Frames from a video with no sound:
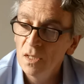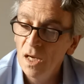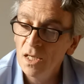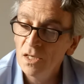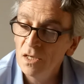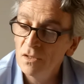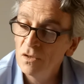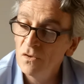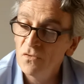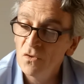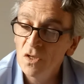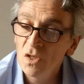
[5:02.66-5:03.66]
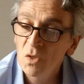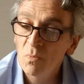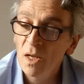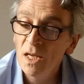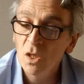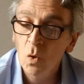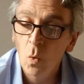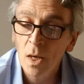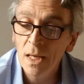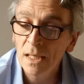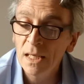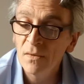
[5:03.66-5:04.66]
Anna and her friends played
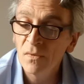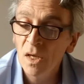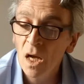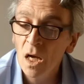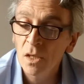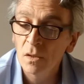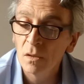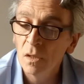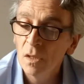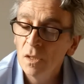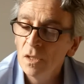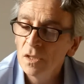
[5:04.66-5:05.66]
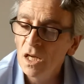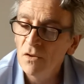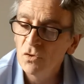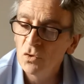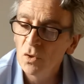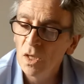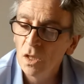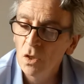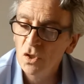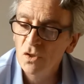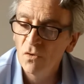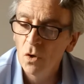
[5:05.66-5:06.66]
quietly in the garden, gave the tree
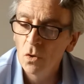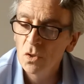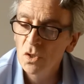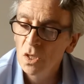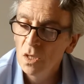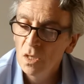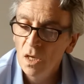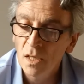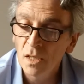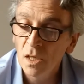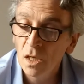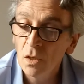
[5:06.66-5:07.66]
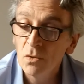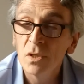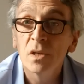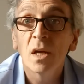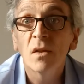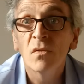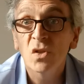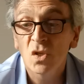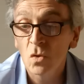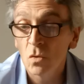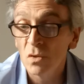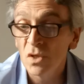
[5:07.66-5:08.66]
lots of hugs, and included it in the
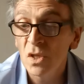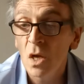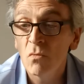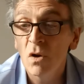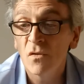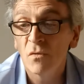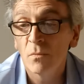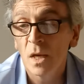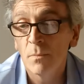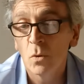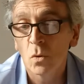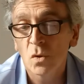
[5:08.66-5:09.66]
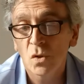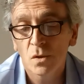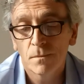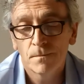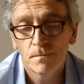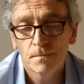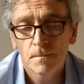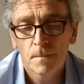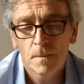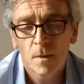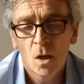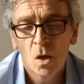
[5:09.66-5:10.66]
stories they read from their books.
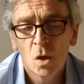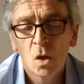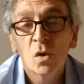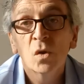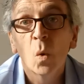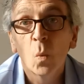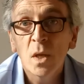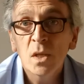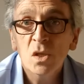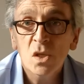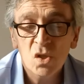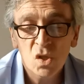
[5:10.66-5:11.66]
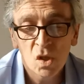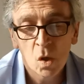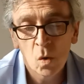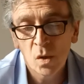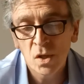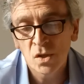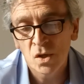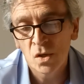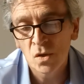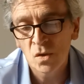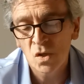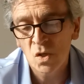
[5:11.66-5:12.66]
The winter slowly
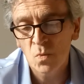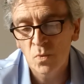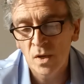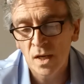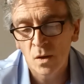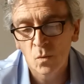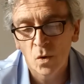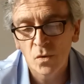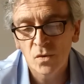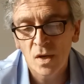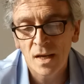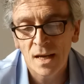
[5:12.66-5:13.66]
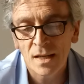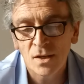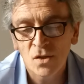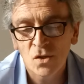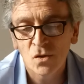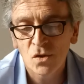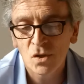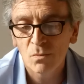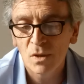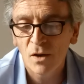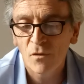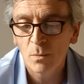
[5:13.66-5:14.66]
turned to spring, and one day Anna saw
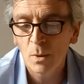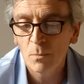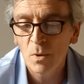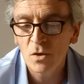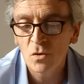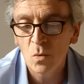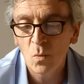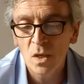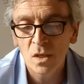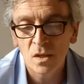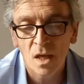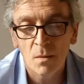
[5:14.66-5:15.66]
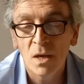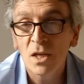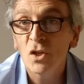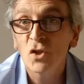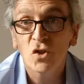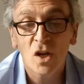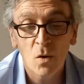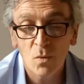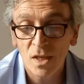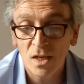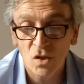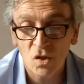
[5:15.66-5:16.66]
something from her bedroom window that made her shout
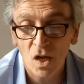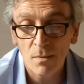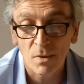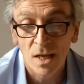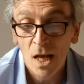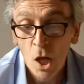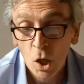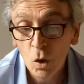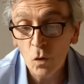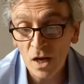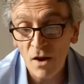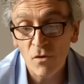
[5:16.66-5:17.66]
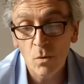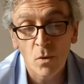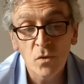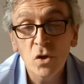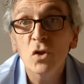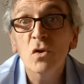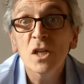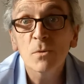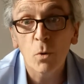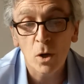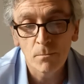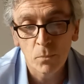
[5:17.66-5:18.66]
with excitement. "Look, everyone, the tree is
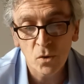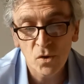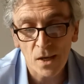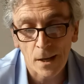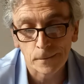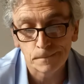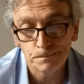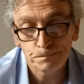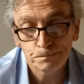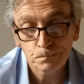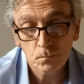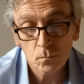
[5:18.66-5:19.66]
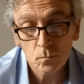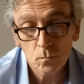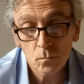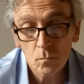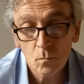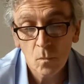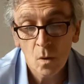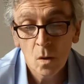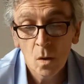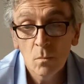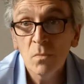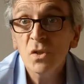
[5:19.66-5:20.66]
putting buds out."
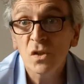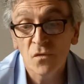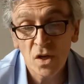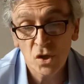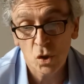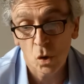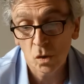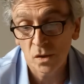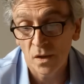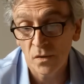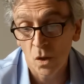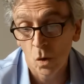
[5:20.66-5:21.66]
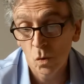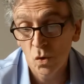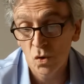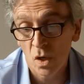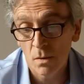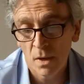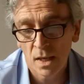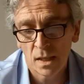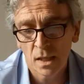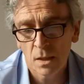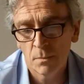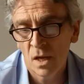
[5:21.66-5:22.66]
Mr. Vesh told her that the old tree might
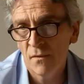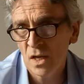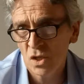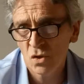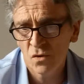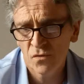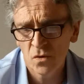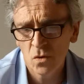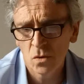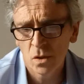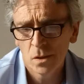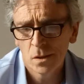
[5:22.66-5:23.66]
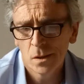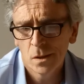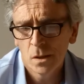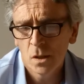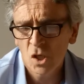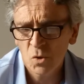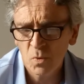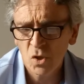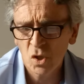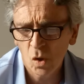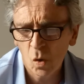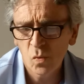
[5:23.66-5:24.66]
like a bit of extra food, a
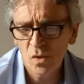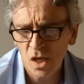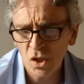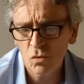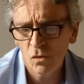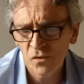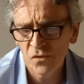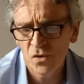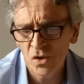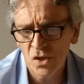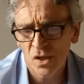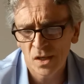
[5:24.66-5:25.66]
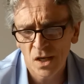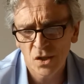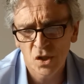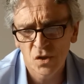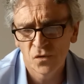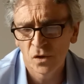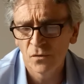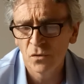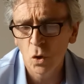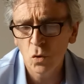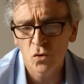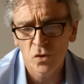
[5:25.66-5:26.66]
special old natural fertilizers full of
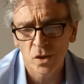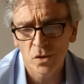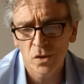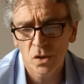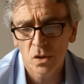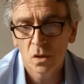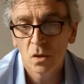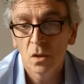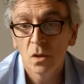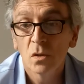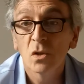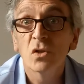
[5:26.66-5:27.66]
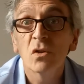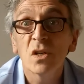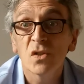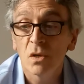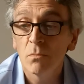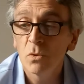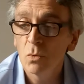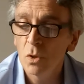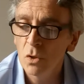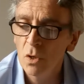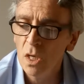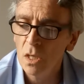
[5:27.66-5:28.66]
nutrients. The tree seemed to
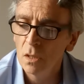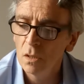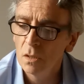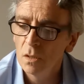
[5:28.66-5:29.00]
agree.